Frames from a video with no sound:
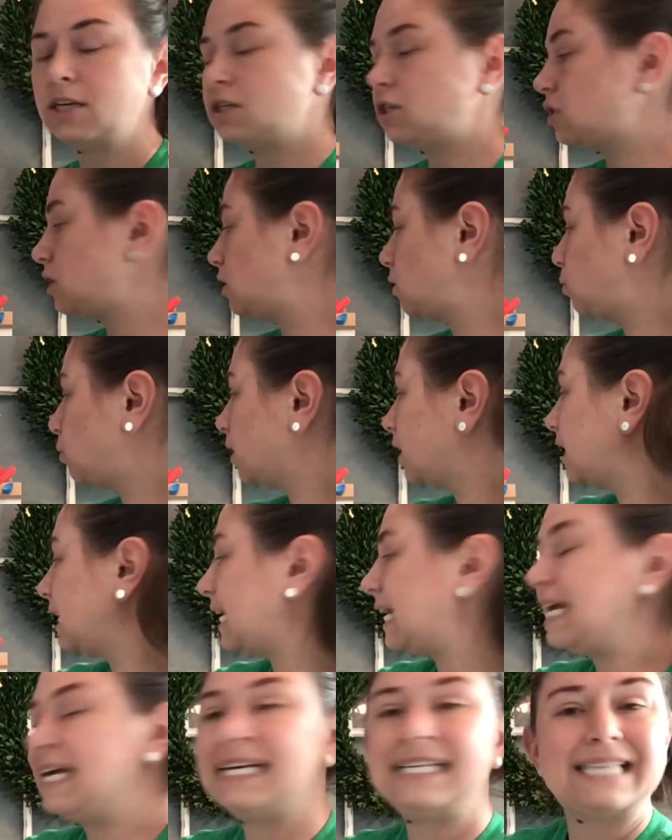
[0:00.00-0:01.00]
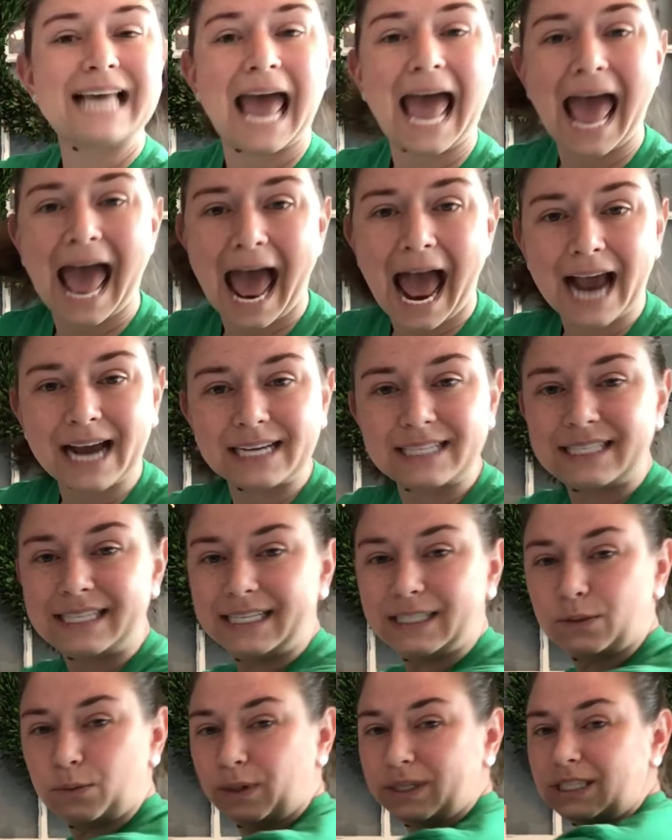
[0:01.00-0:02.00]
So the word is
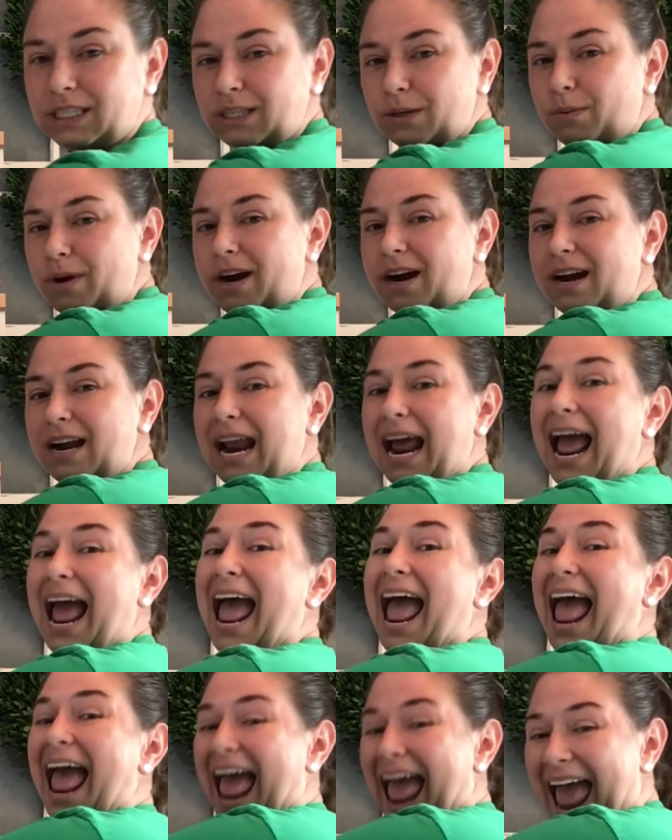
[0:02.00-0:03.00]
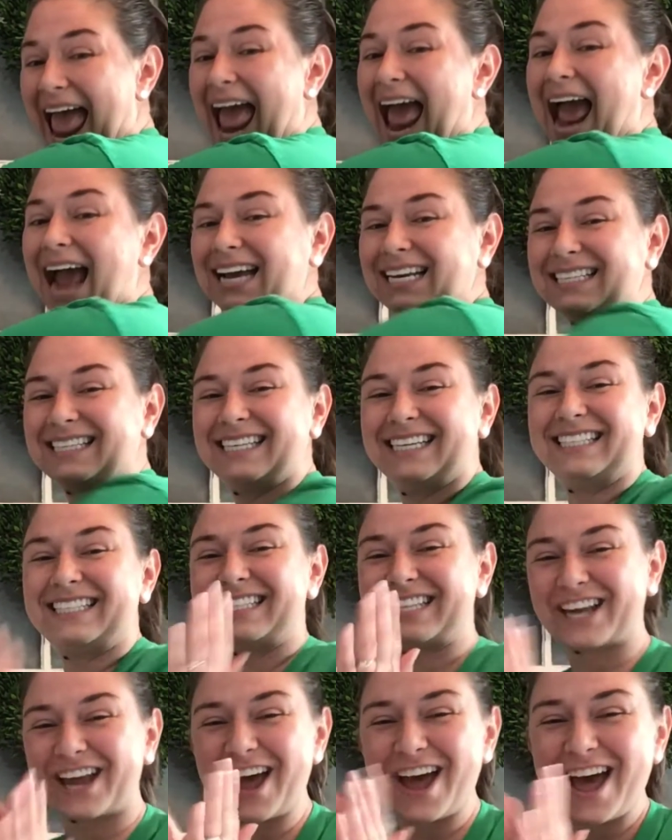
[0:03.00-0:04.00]
axis. What's the word? Axis.
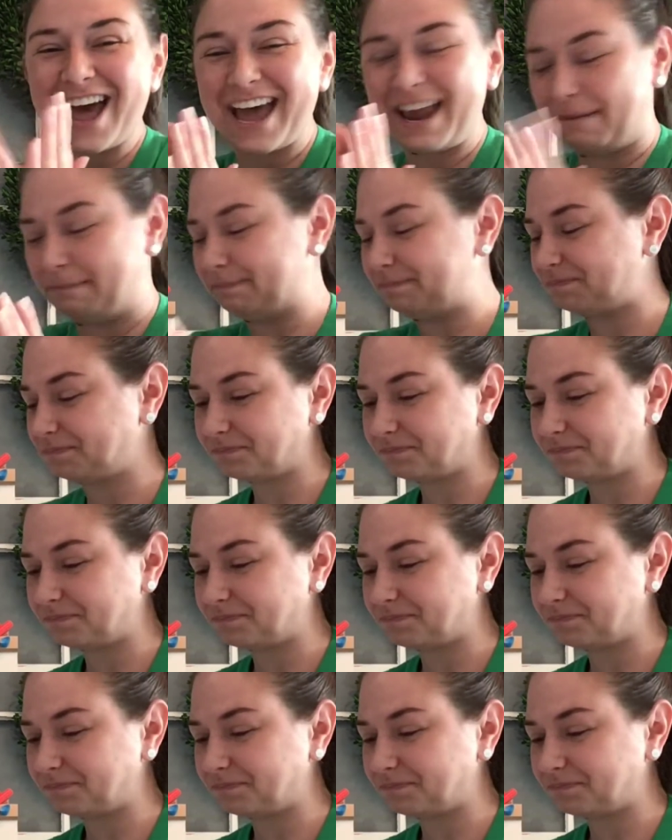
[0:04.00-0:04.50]
Good.